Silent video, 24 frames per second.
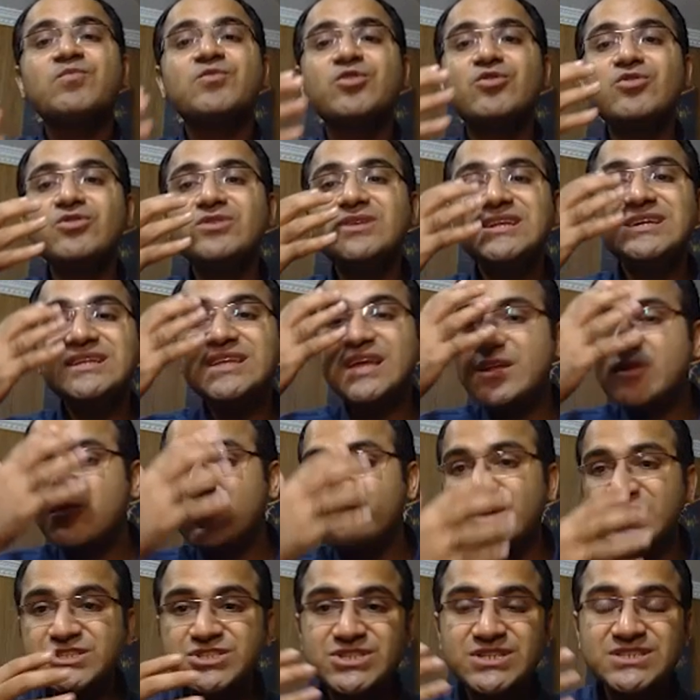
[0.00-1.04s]
Usually the
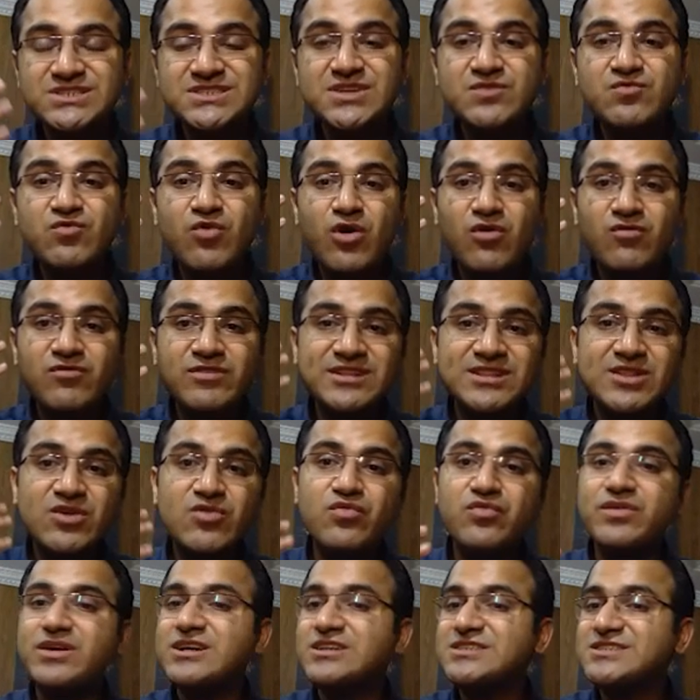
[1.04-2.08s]
infections involving the
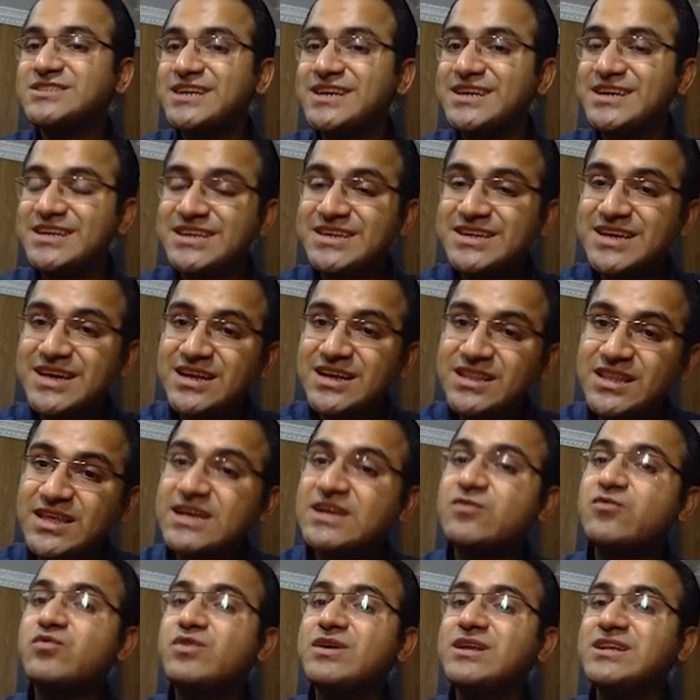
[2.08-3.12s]
face and ear,
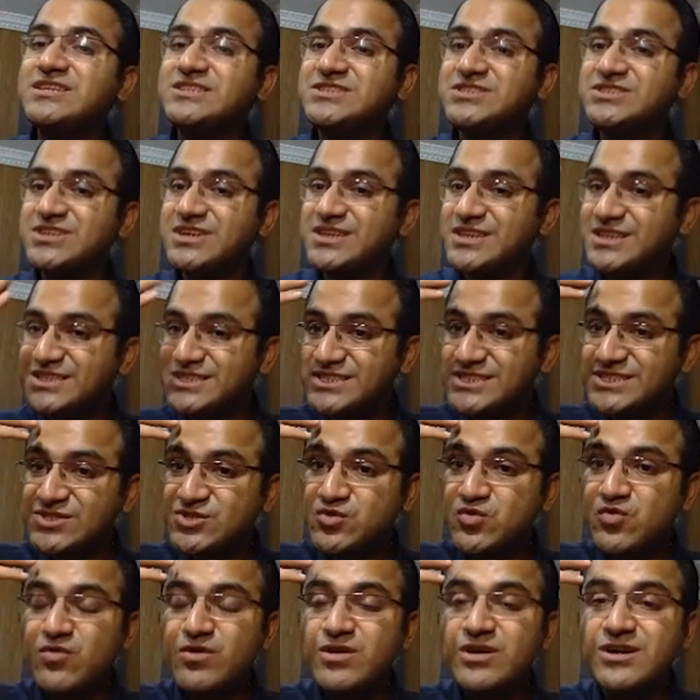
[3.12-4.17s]
their venous drainage is
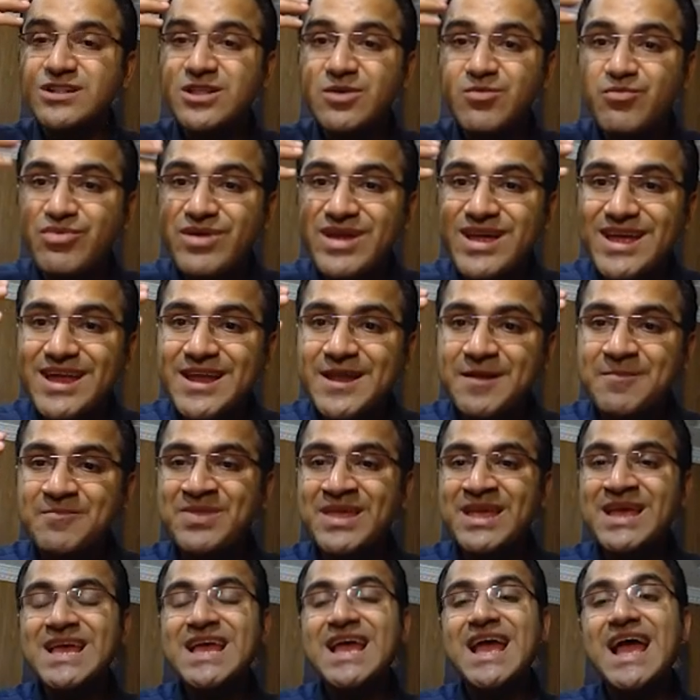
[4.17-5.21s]
toward the brain.
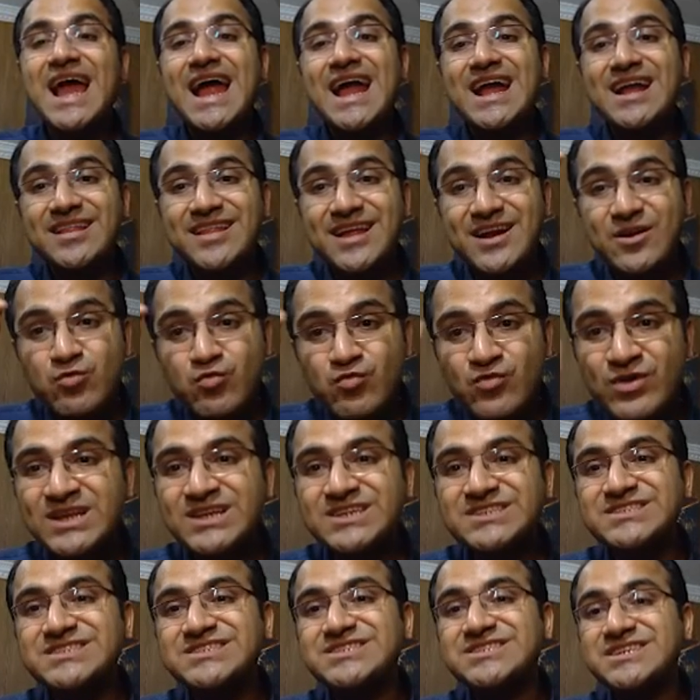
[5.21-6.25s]
And that
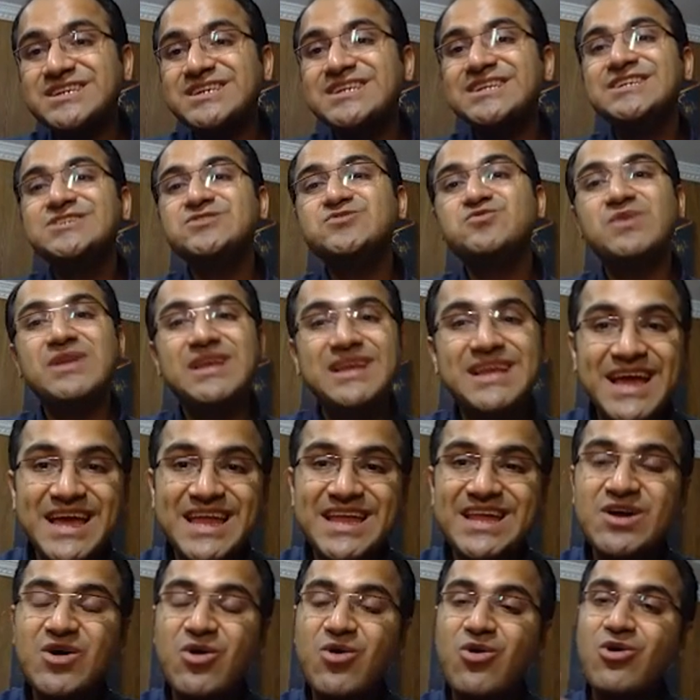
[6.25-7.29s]
venous drainage will
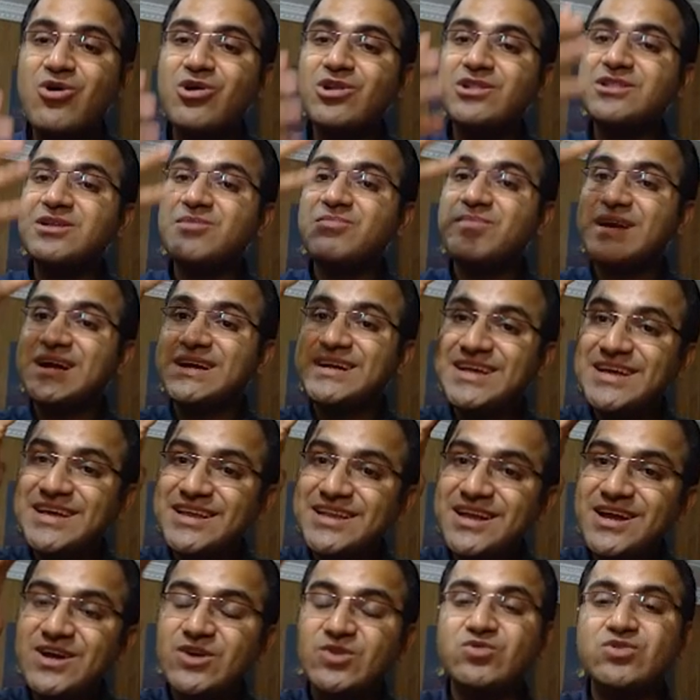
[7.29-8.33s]
carry all the
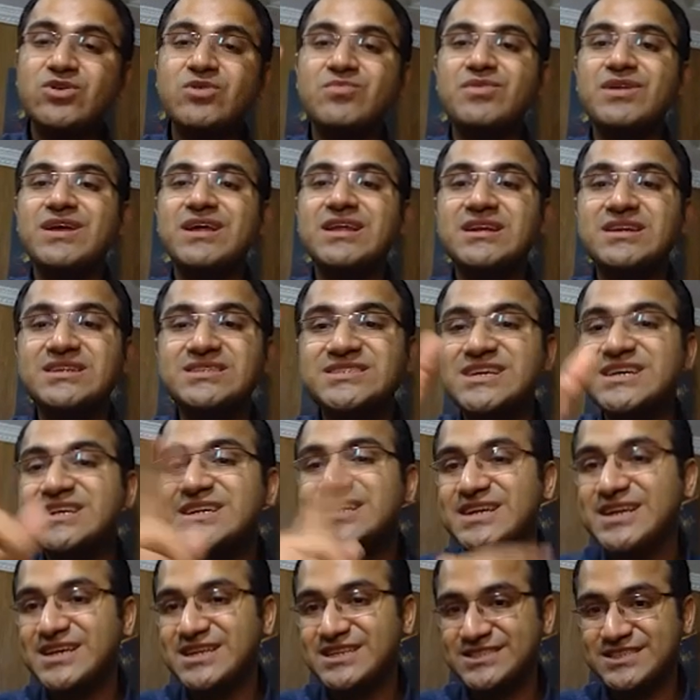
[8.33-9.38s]
bacteria to the brain,
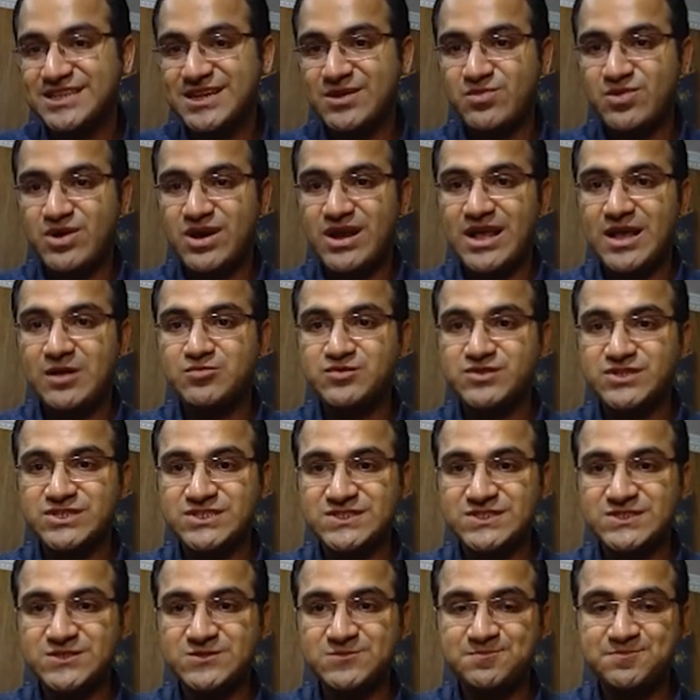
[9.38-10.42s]
resulting in cerebral
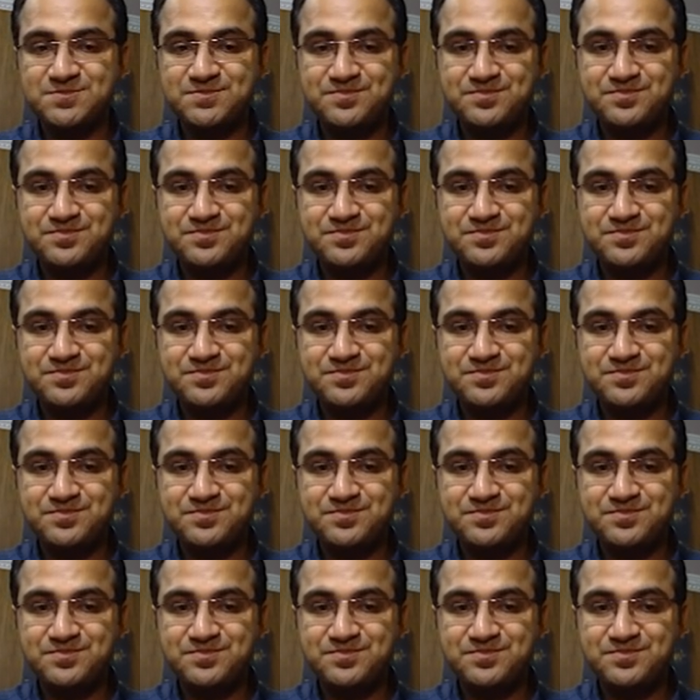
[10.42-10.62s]
abscess.